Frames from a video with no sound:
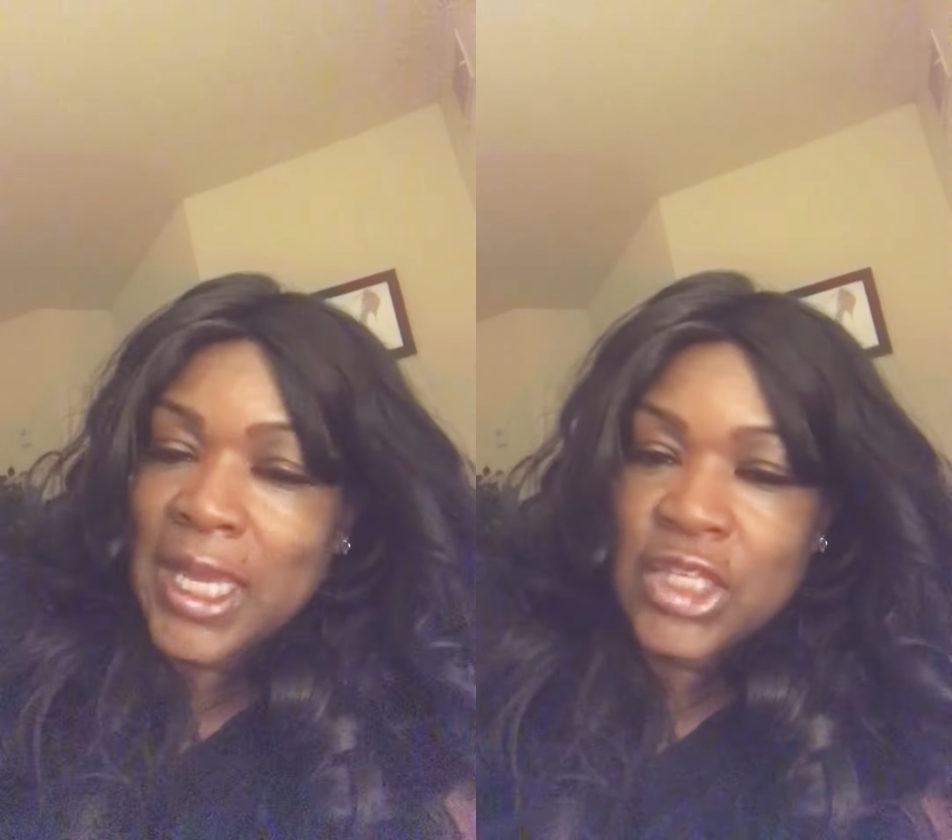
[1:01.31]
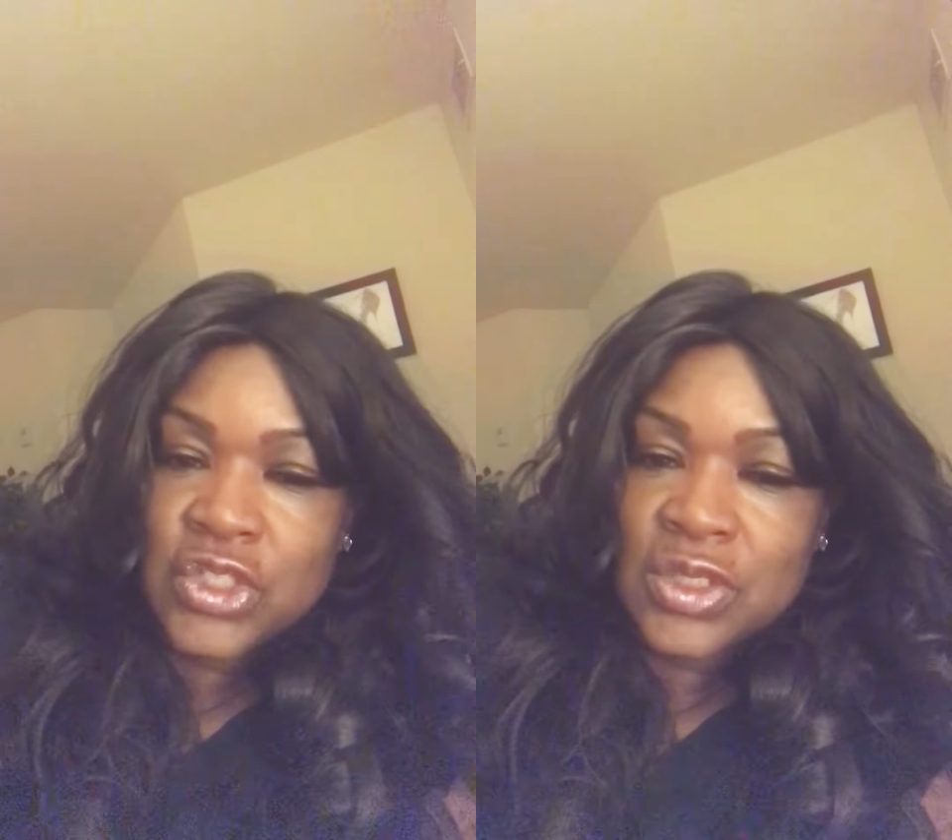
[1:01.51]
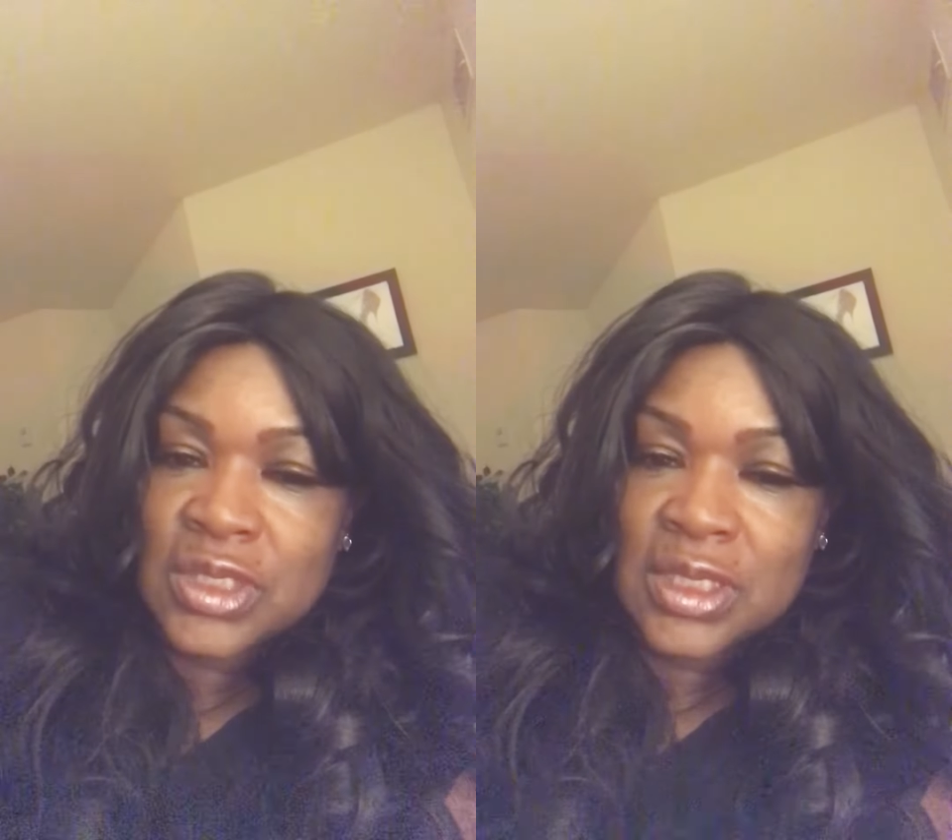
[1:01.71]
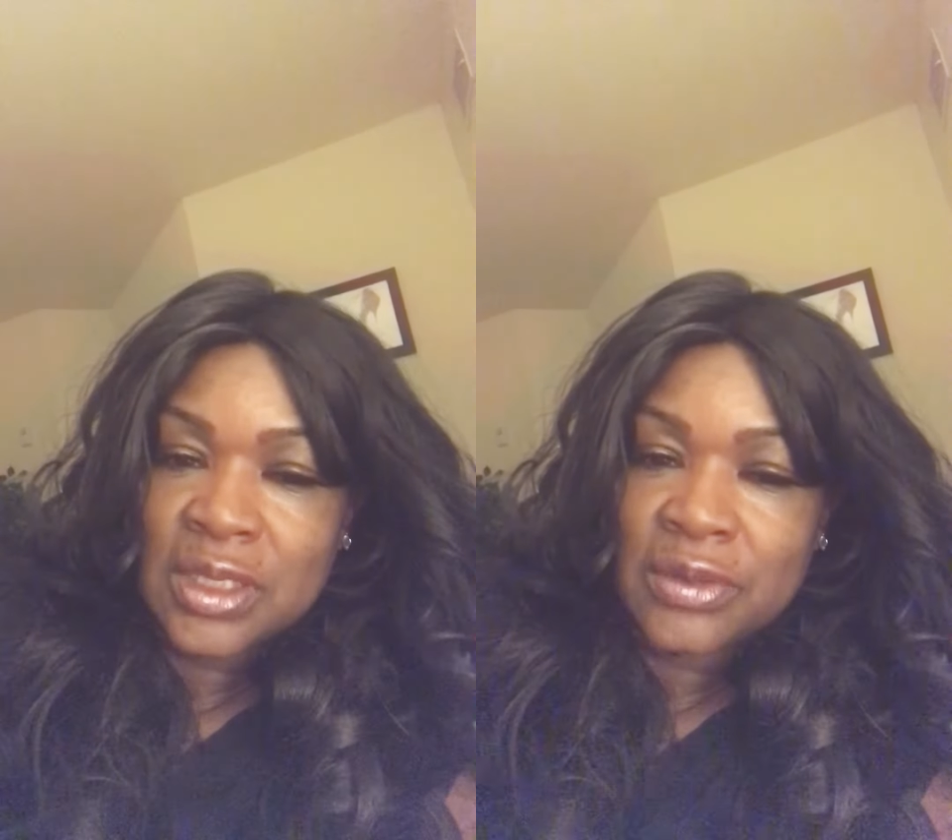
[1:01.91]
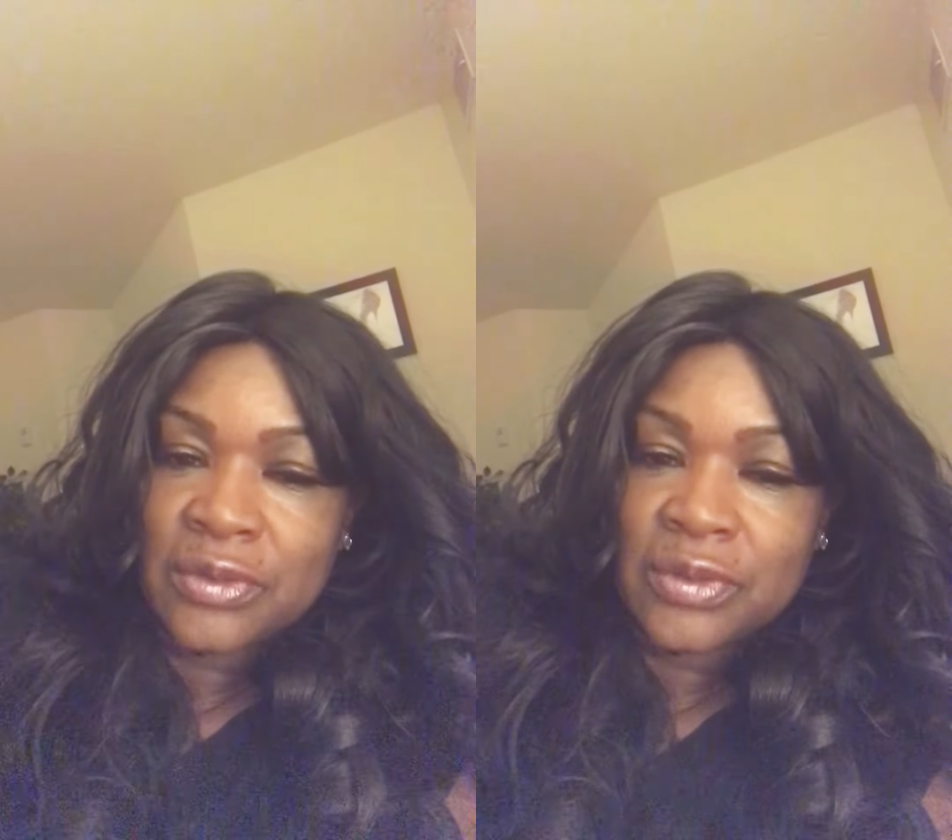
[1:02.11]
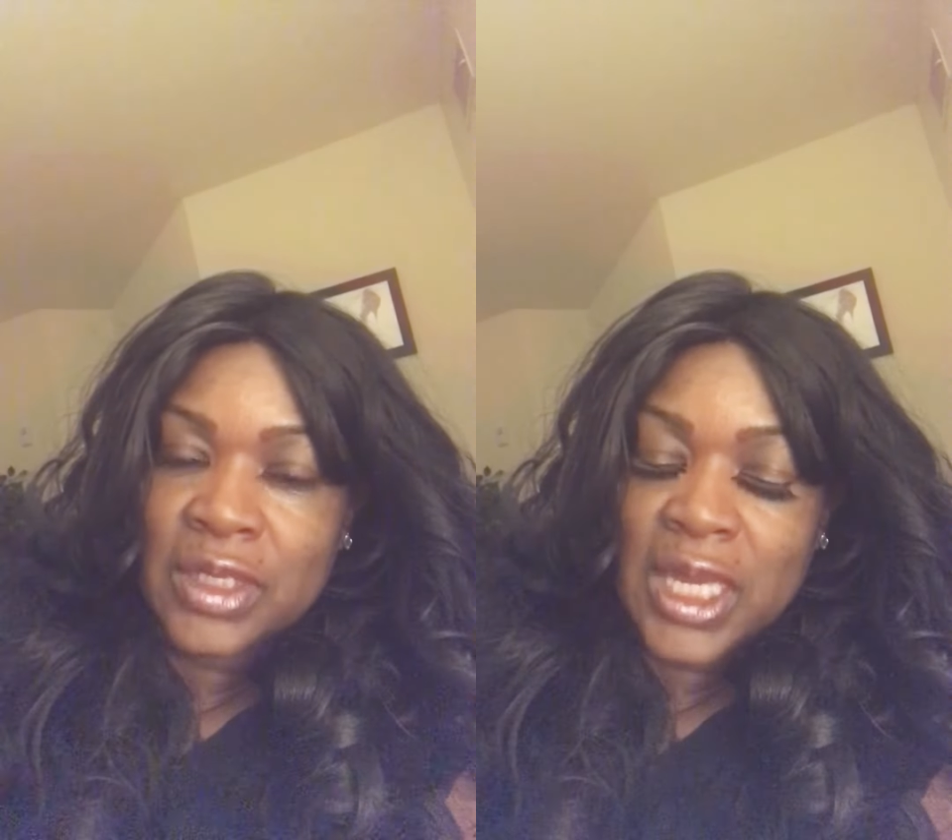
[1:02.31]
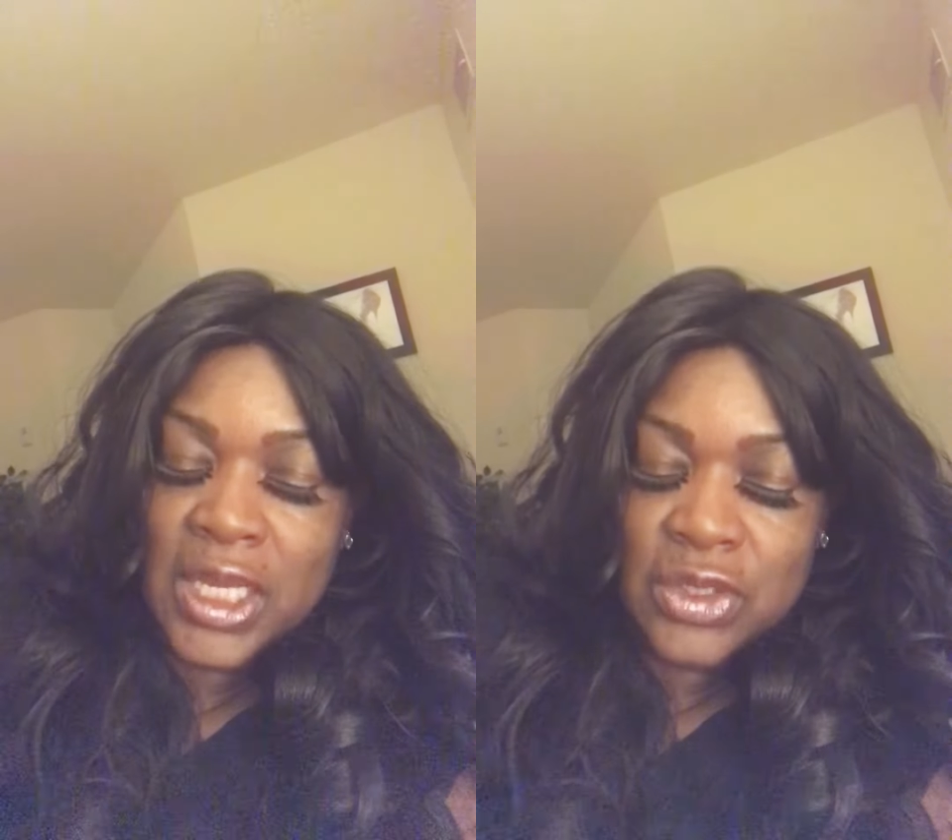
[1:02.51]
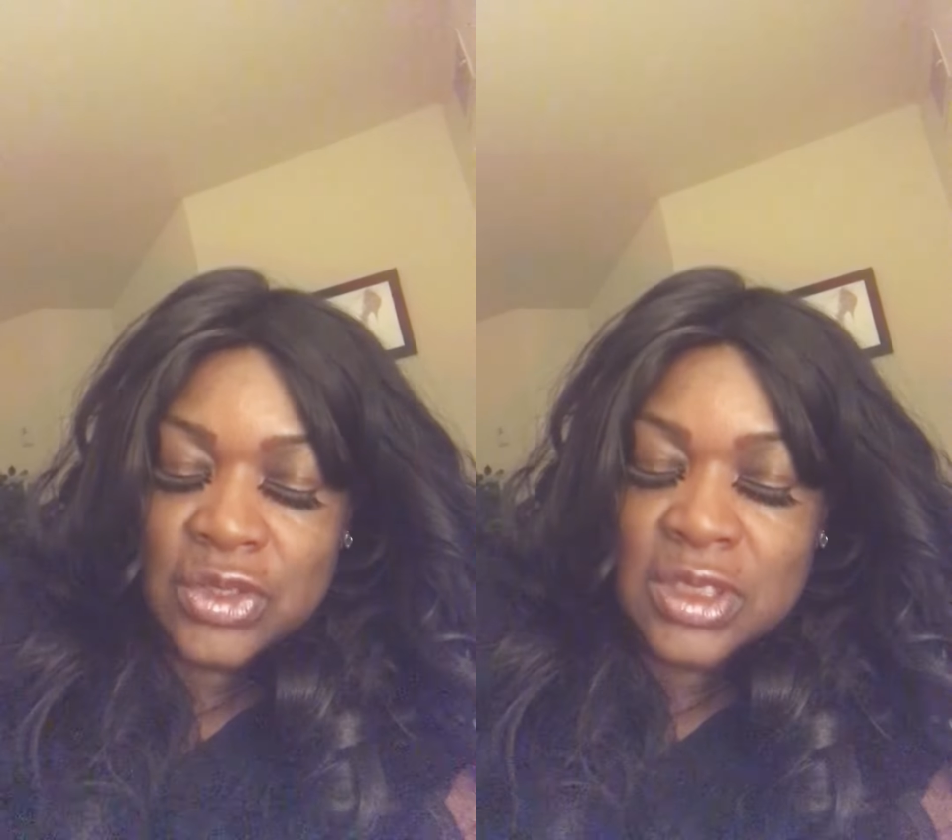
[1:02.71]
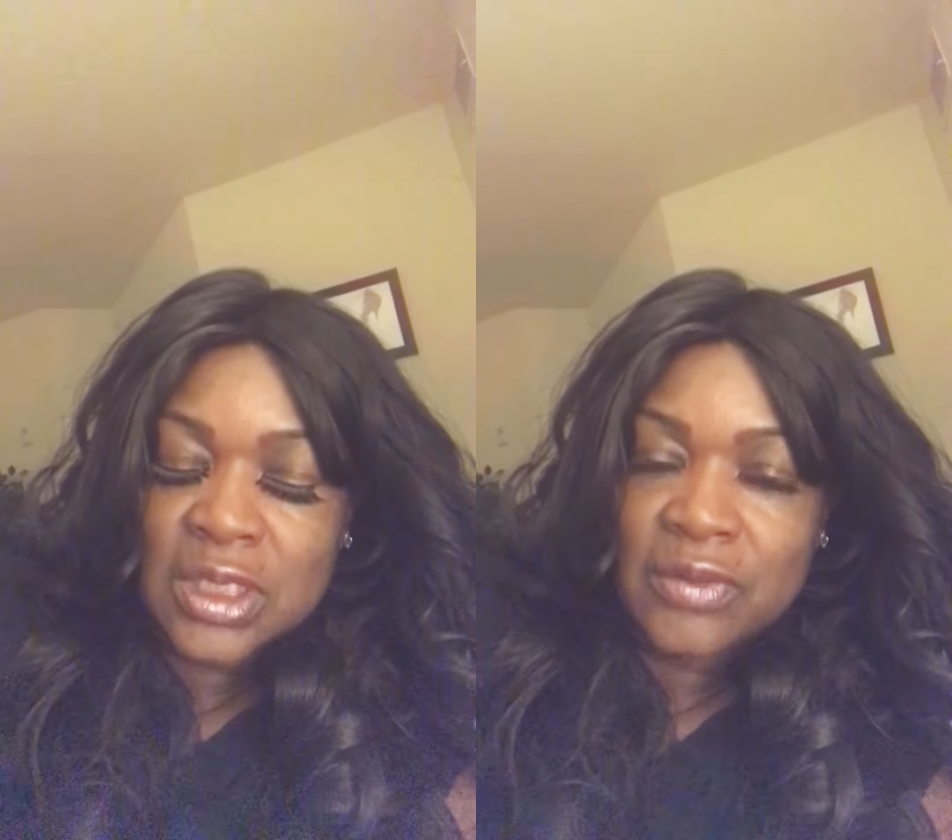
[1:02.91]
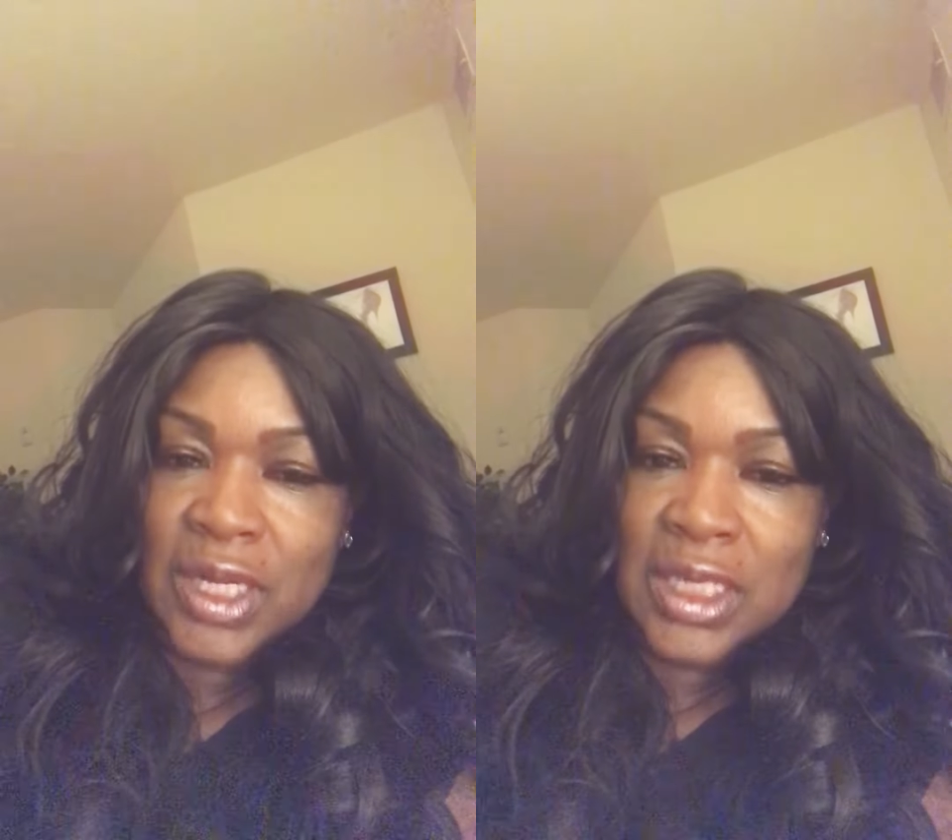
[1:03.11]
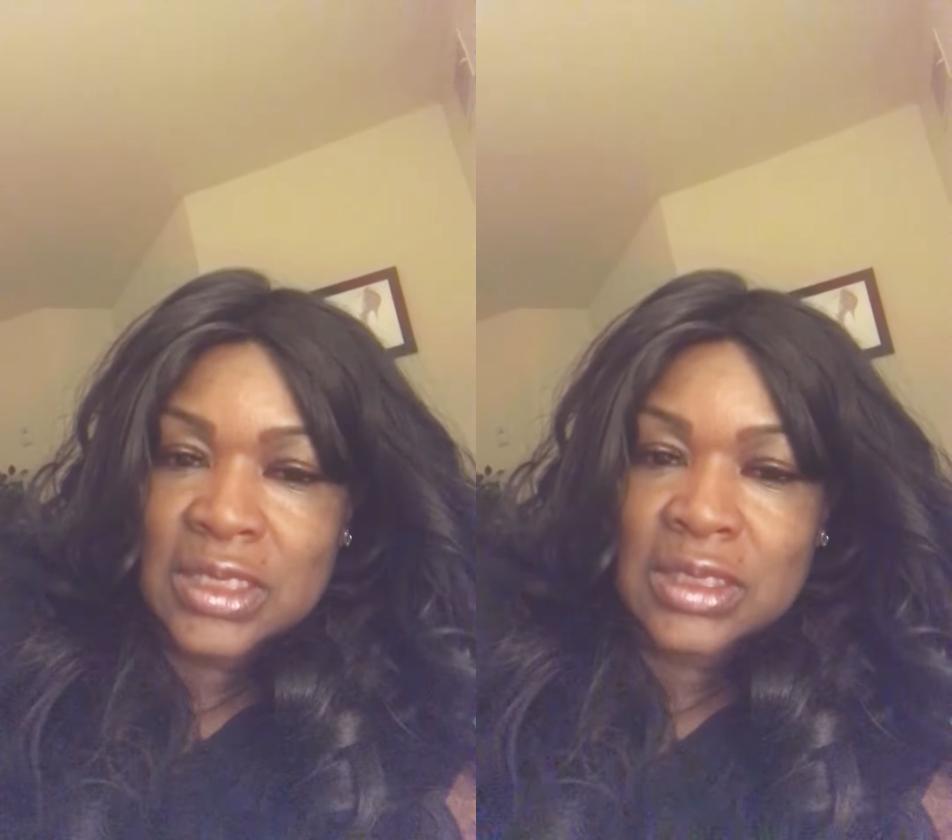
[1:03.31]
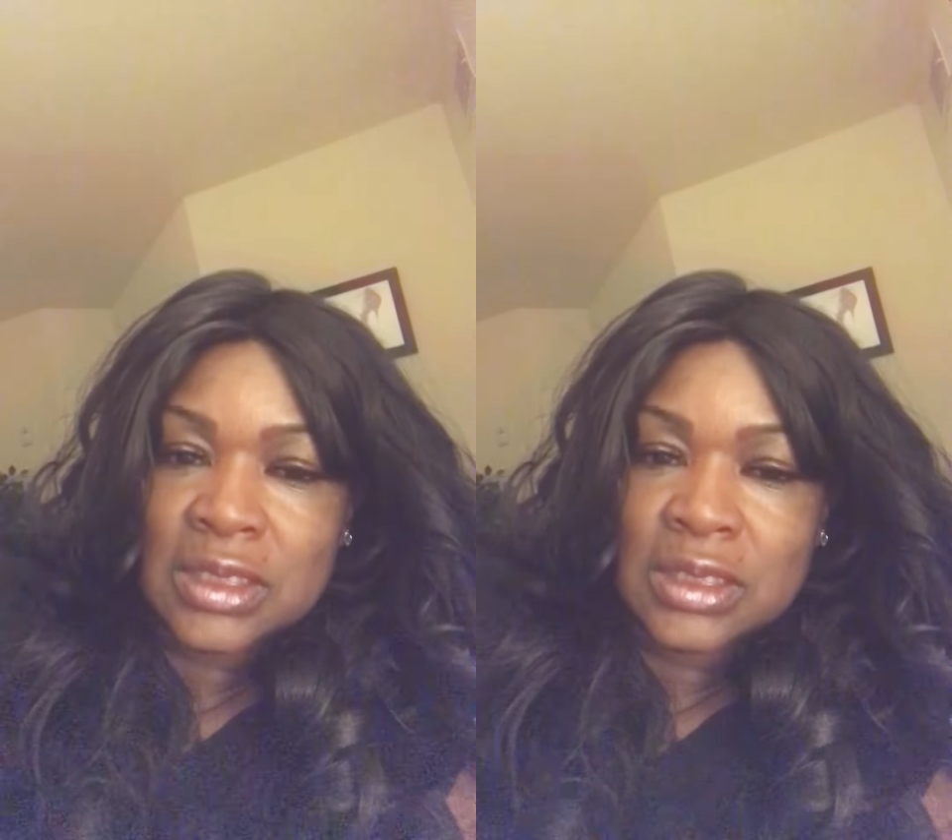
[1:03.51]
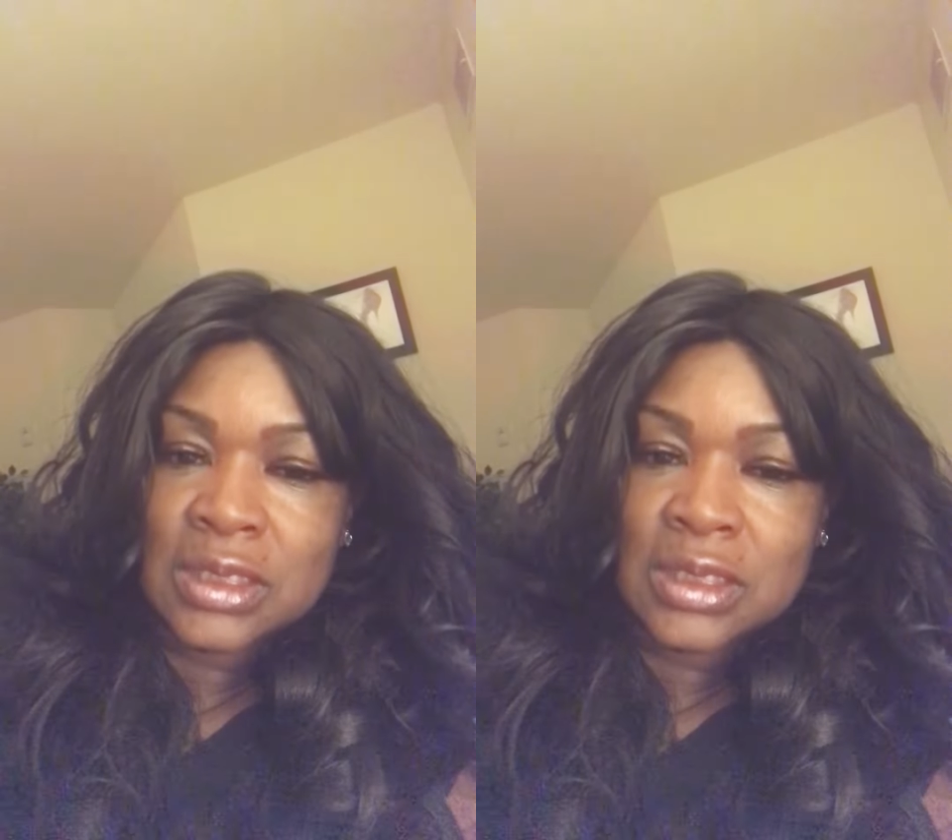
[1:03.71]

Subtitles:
Ask yourself honestly.